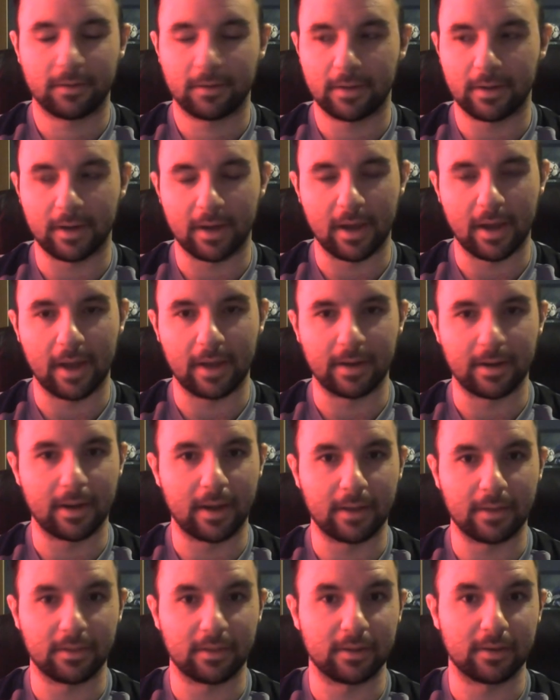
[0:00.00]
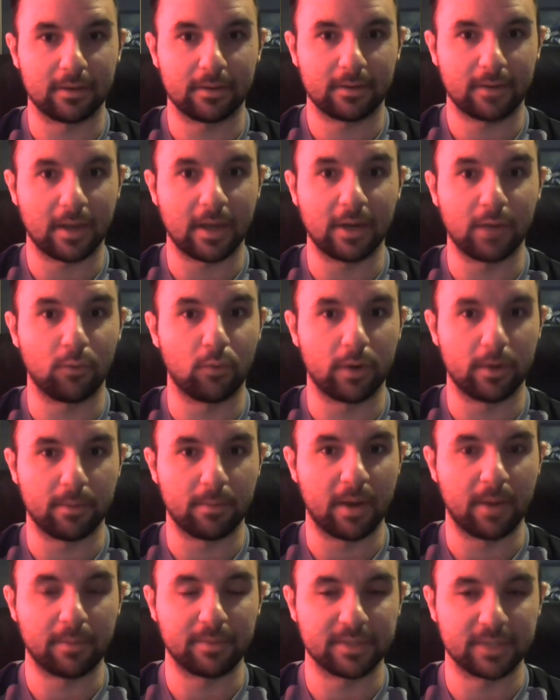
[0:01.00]
And I think anyone in
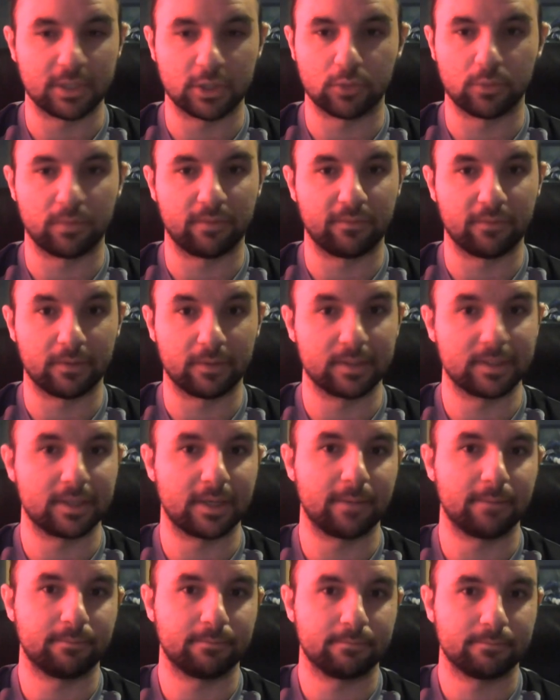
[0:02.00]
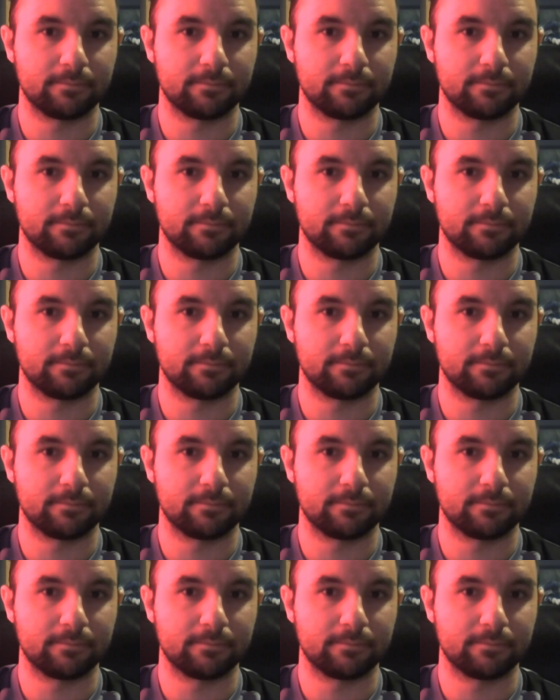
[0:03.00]
my position would feel the same.